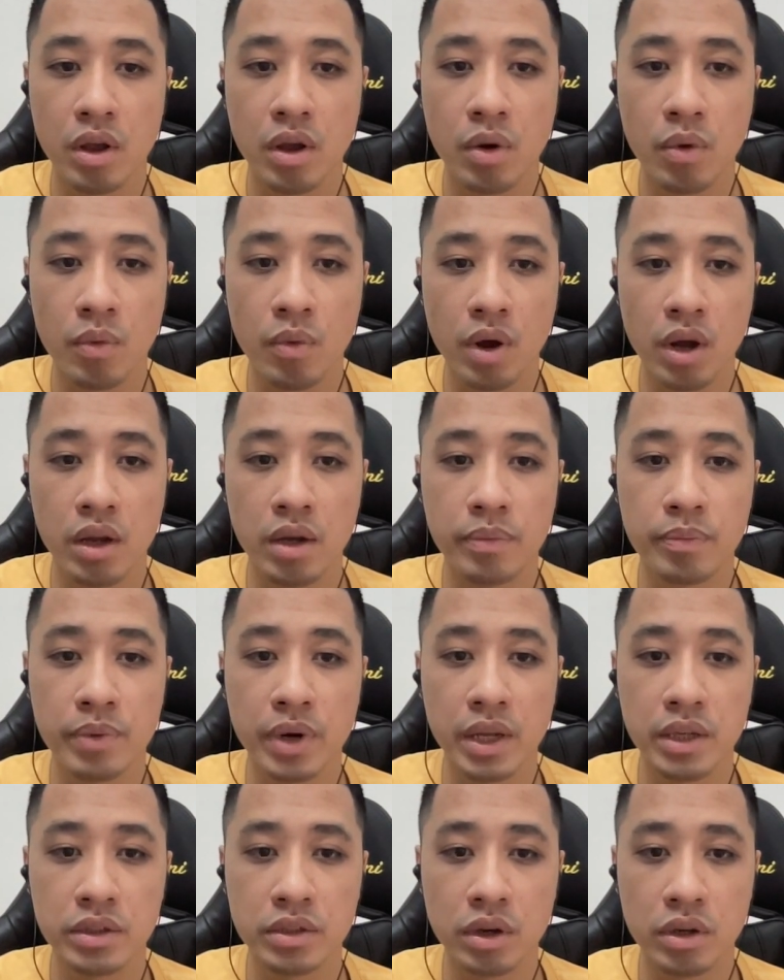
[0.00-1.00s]
wire
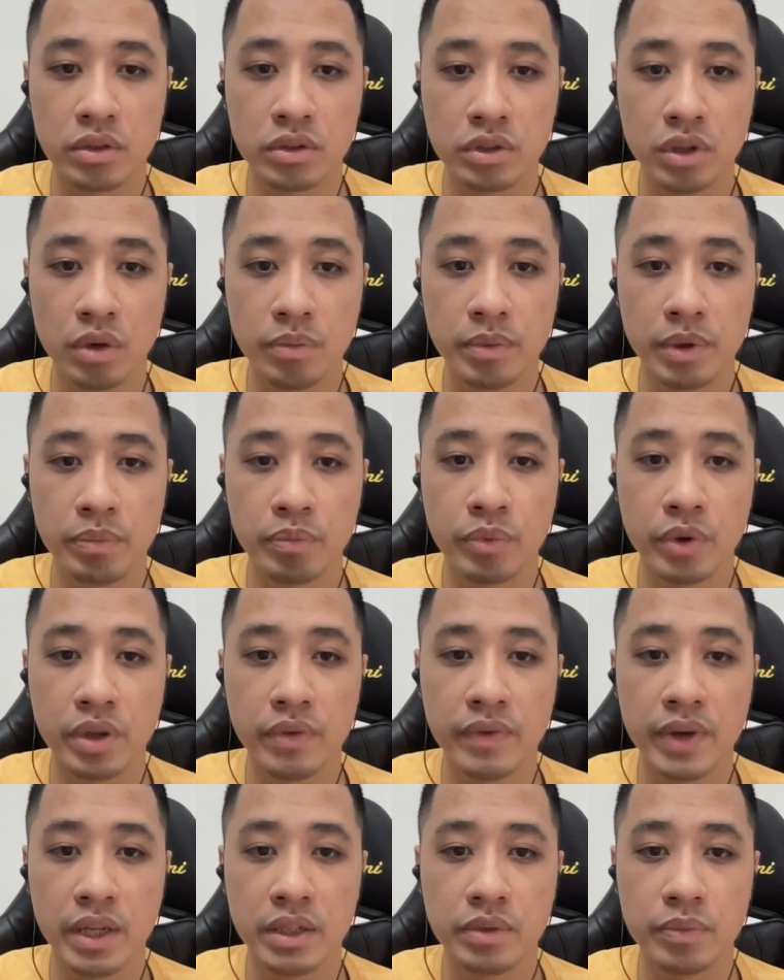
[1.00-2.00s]
placed on top and
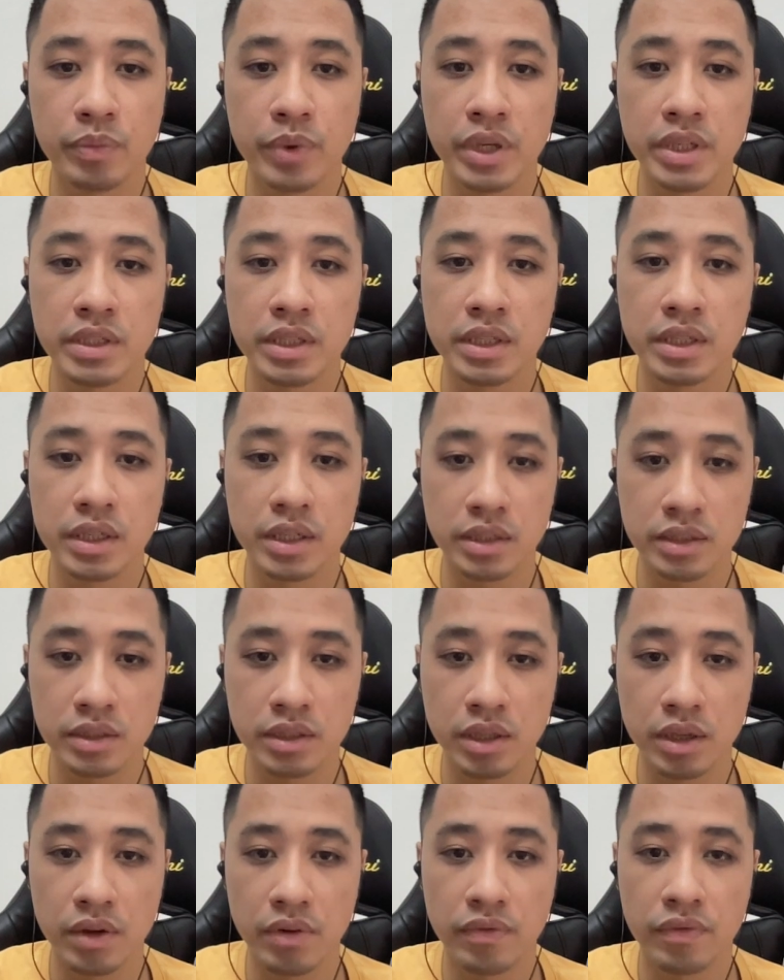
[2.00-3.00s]
prevent prisoners
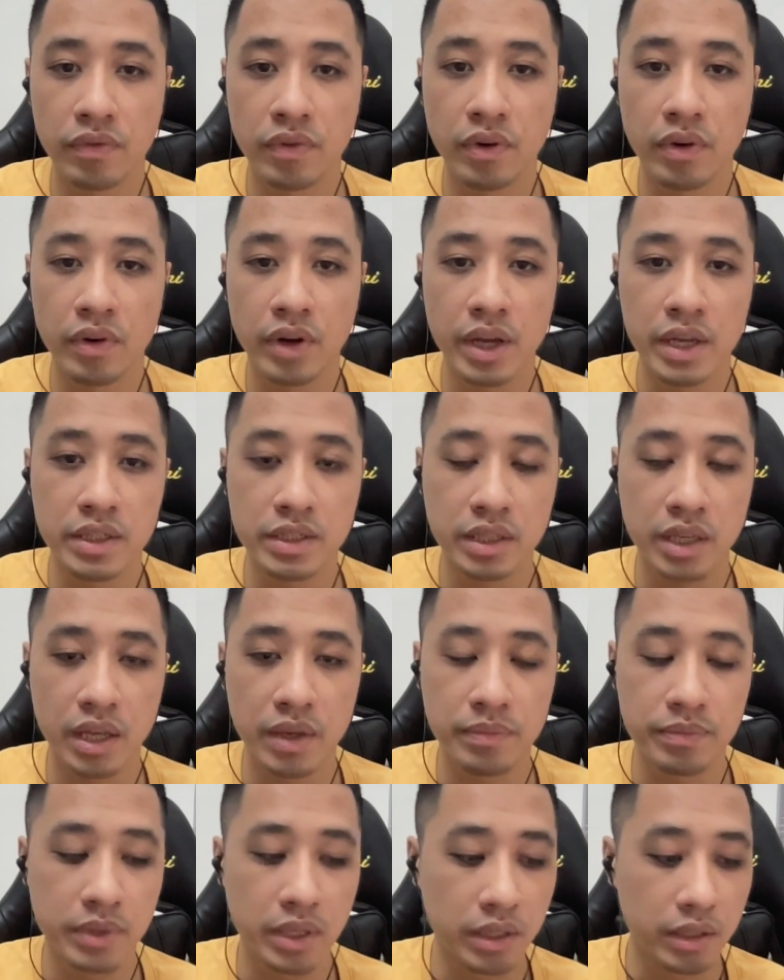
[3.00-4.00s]
from
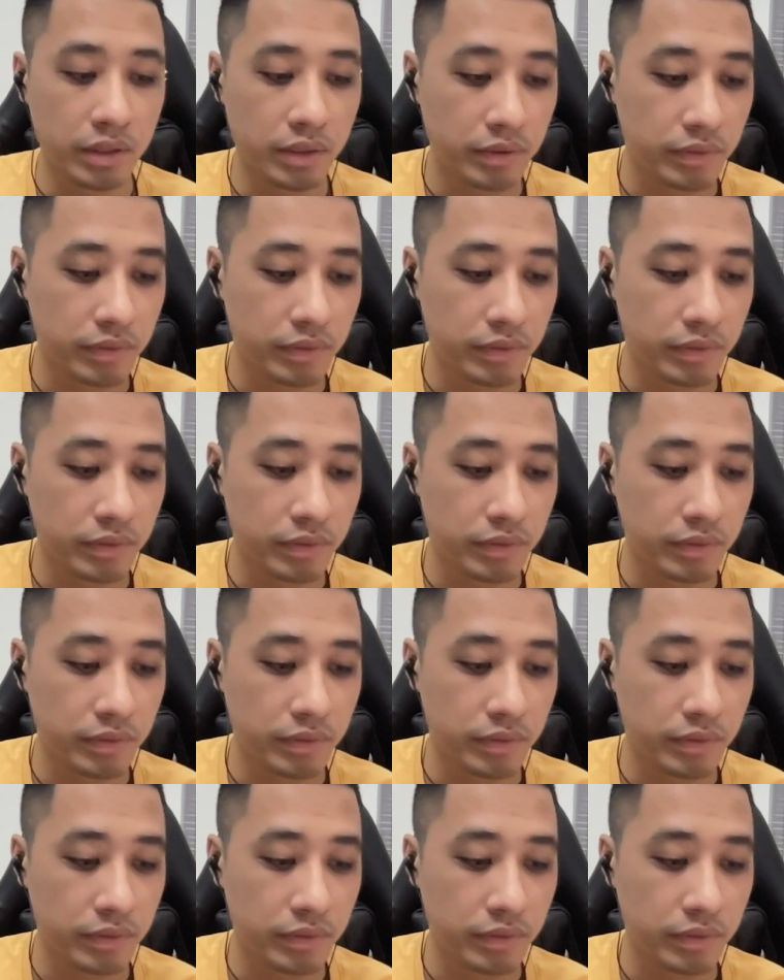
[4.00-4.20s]
escaping.